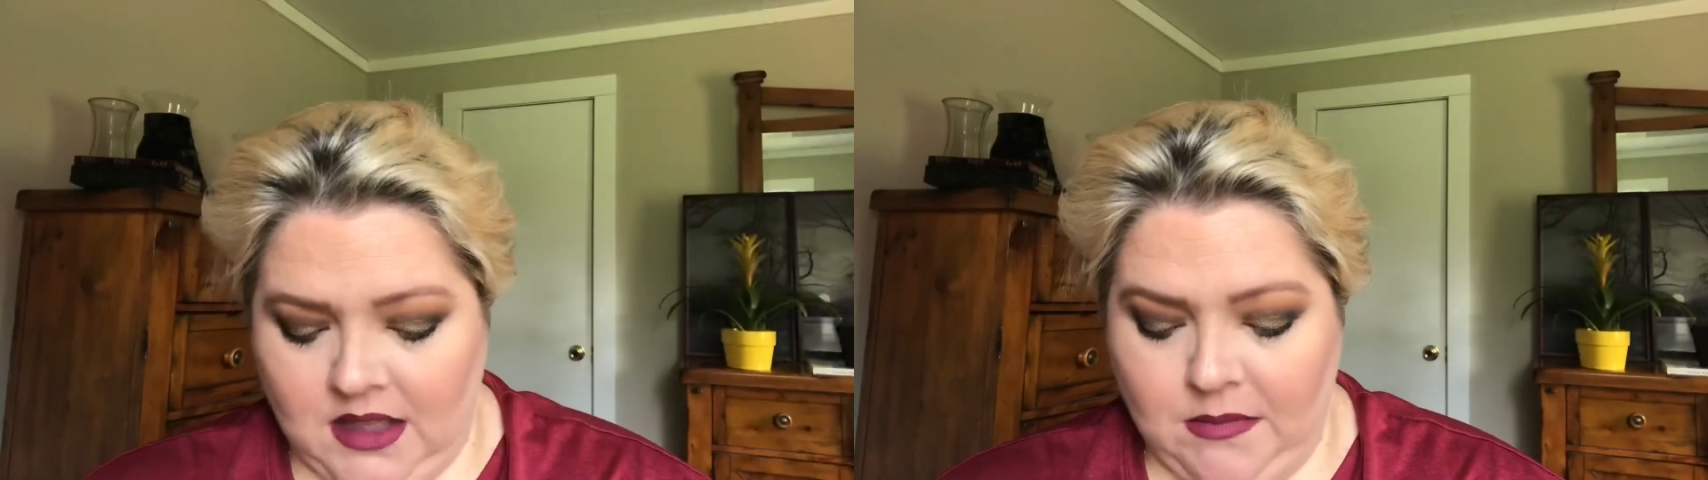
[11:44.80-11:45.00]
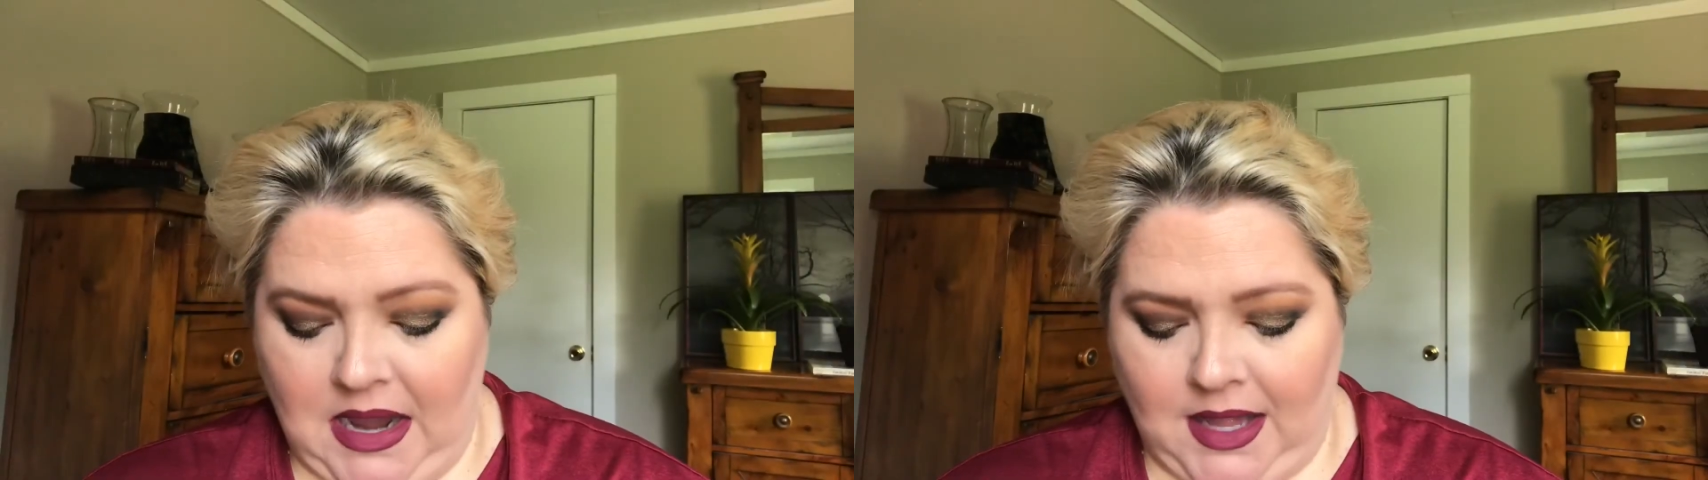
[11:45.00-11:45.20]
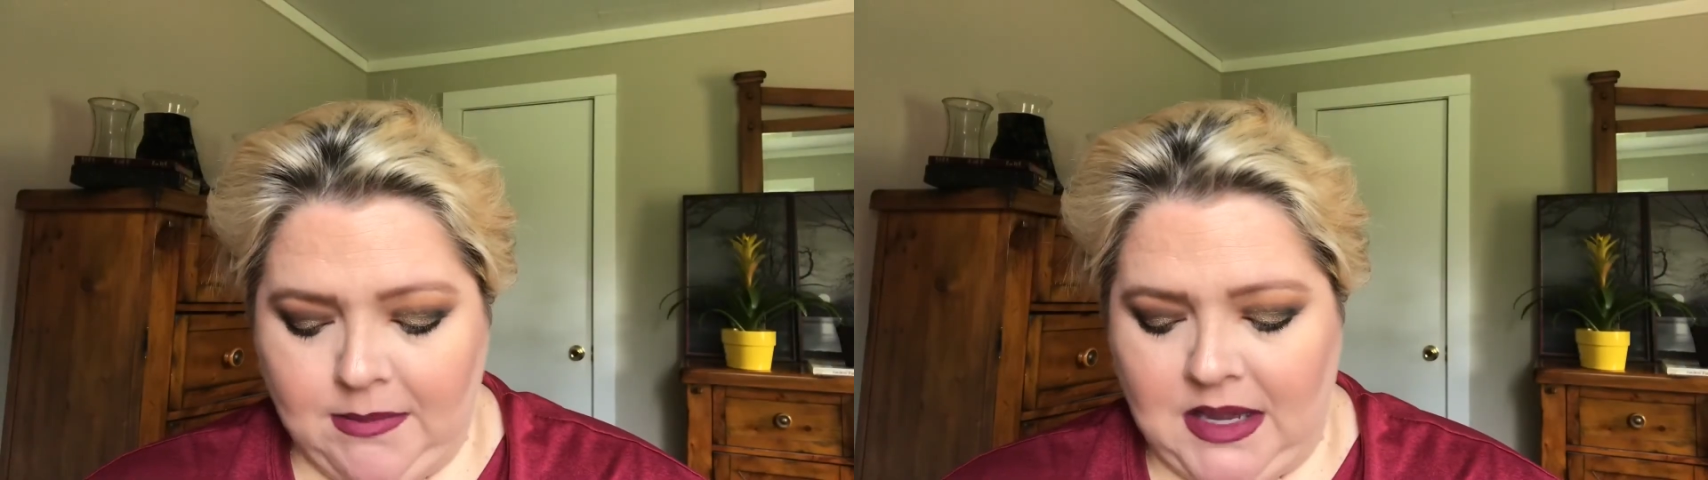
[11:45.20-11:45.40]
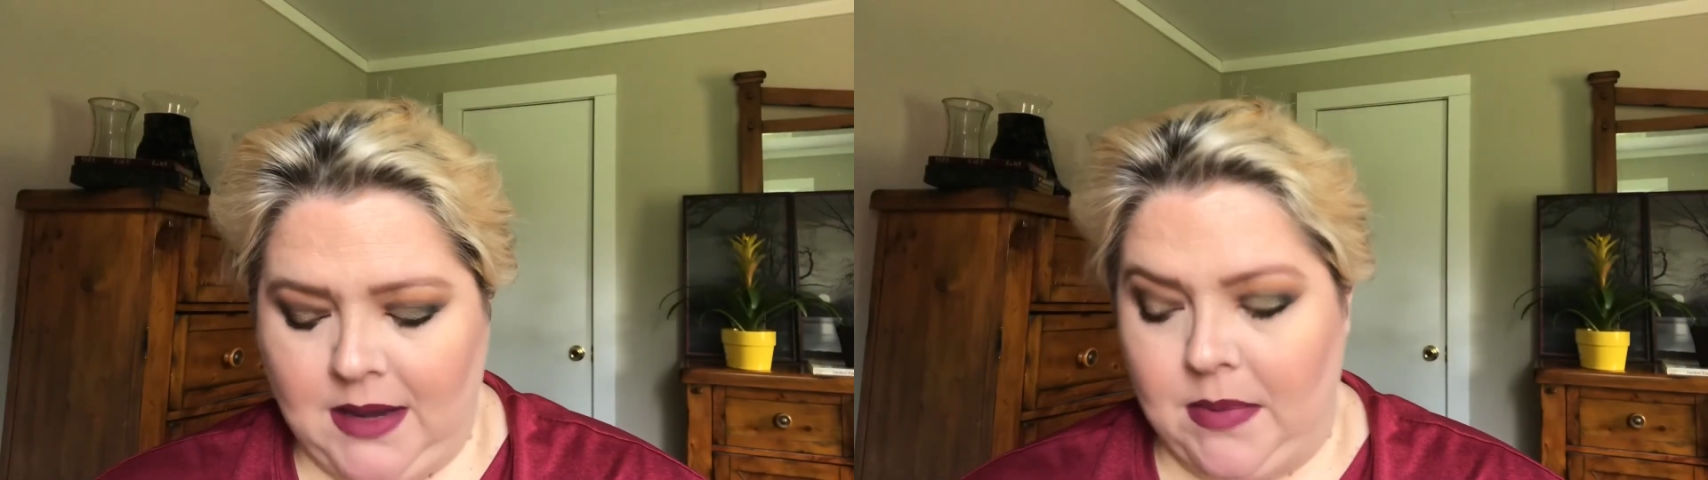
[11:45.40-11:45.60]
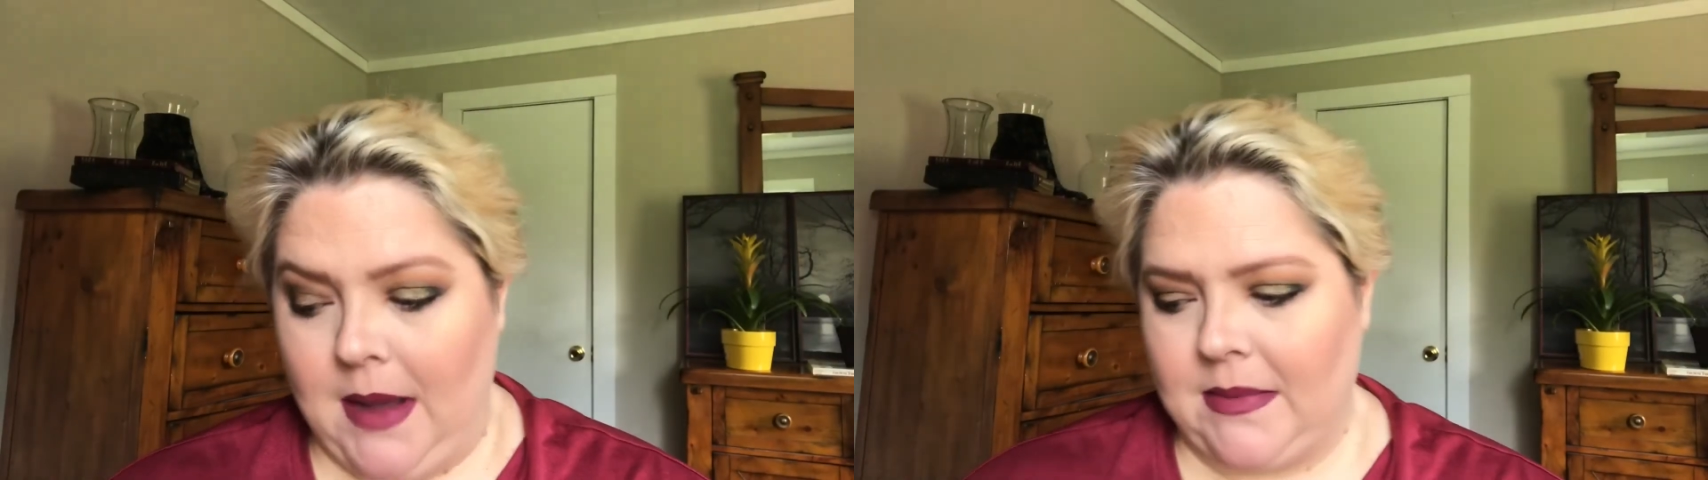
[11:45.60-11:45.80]
the Makeup
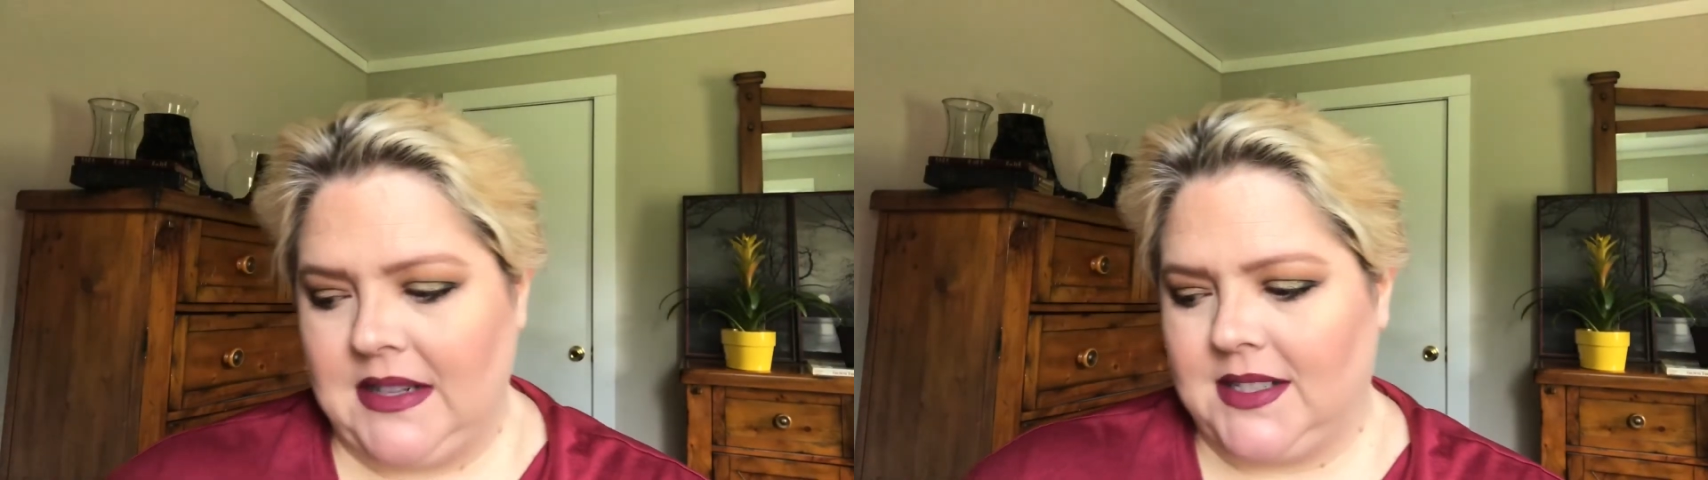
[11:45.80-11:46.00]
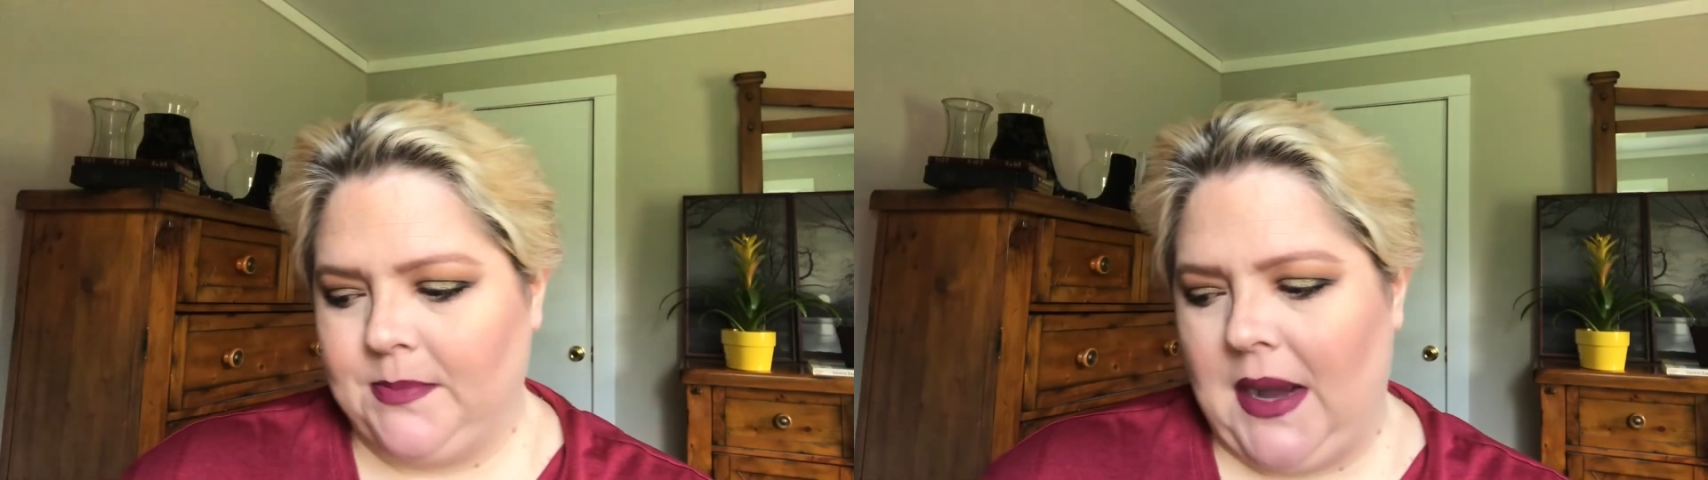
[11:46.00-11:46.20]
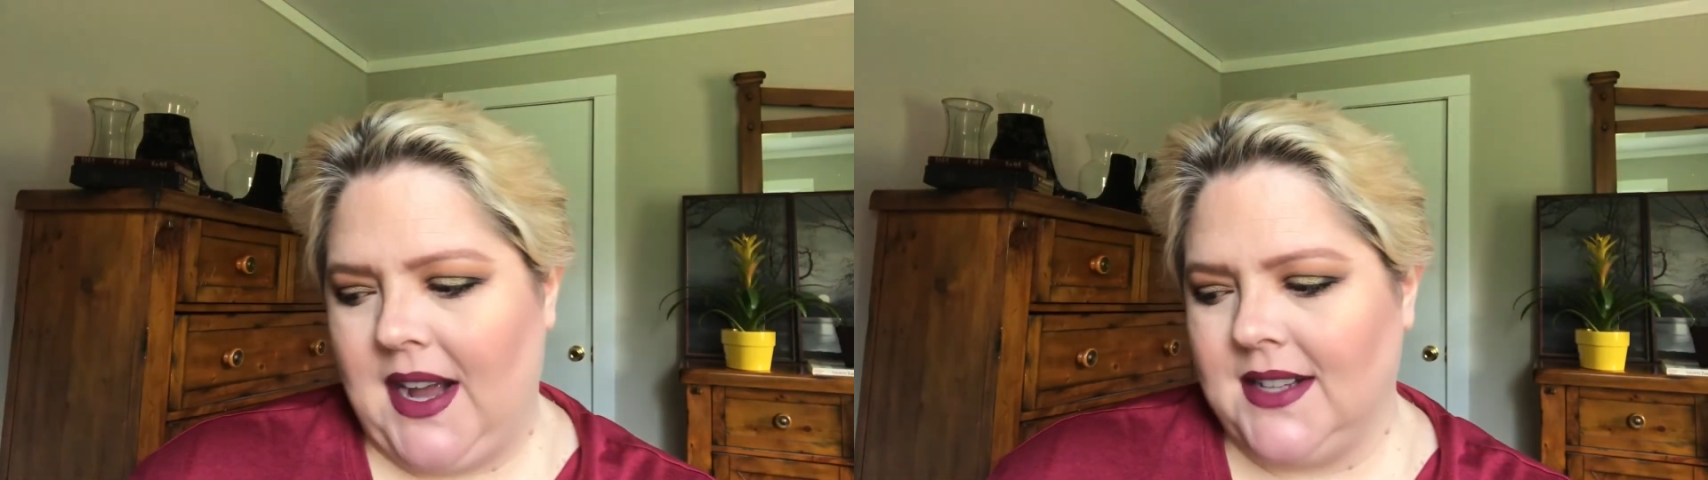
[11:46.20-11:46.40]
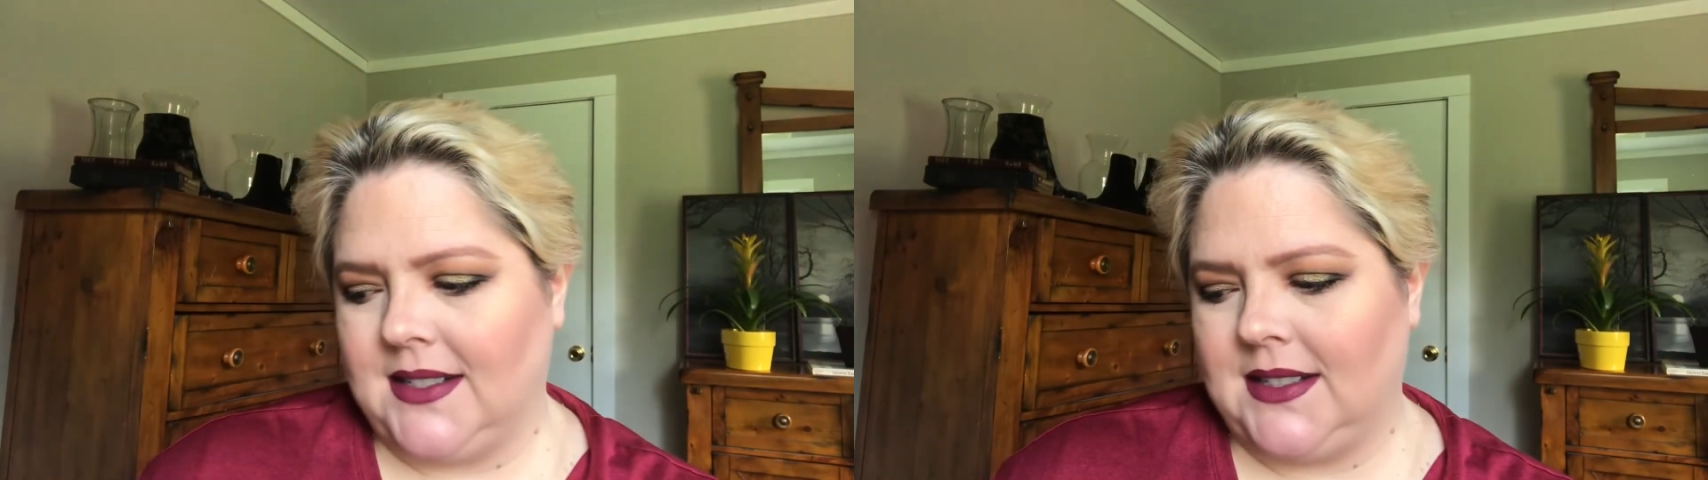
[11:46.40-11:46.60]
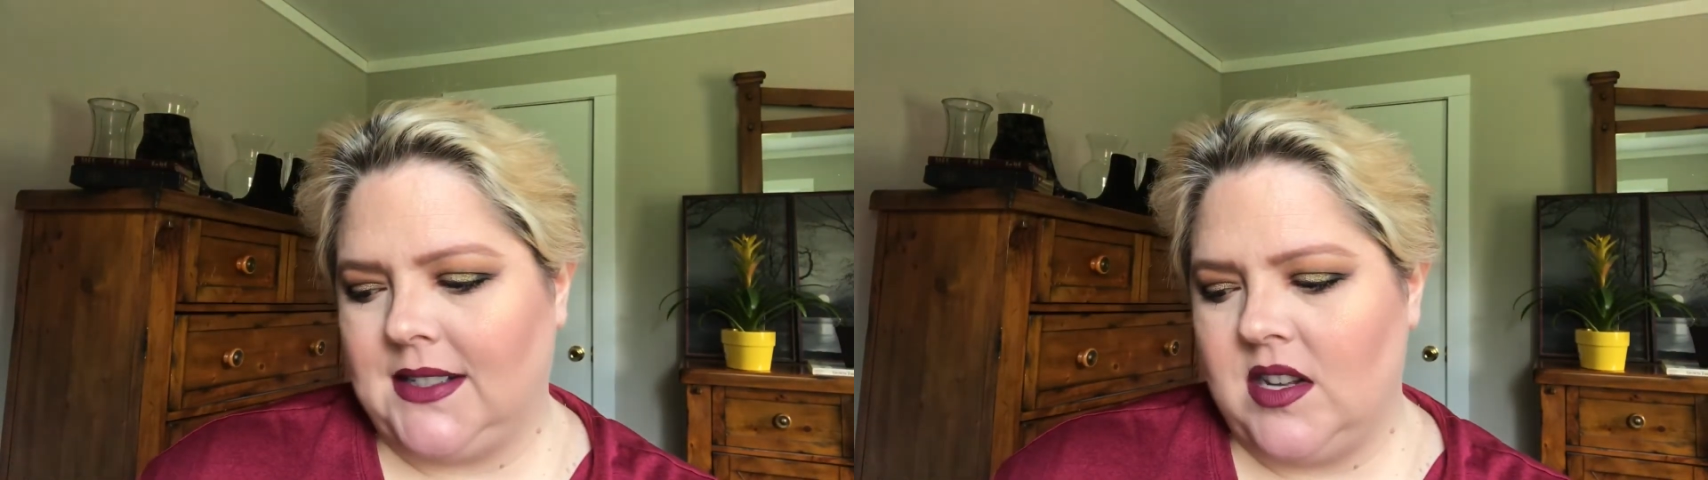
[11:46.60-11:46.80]
Geek Pumpkin
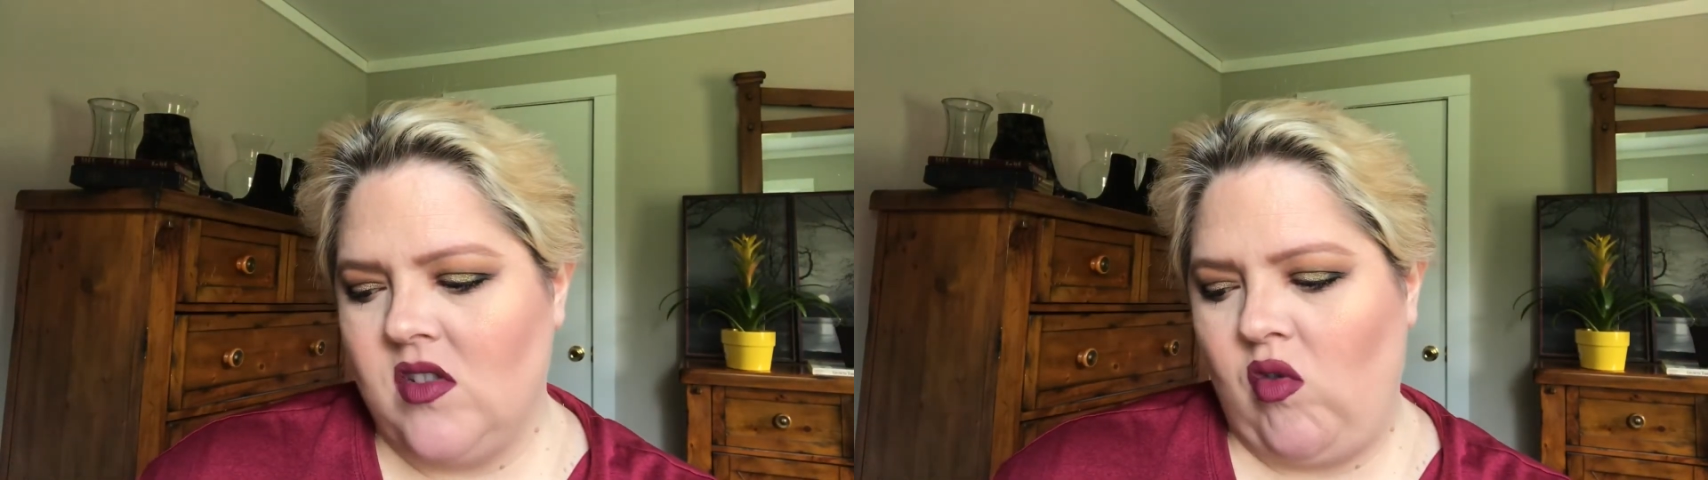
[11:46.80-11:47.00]
Spice,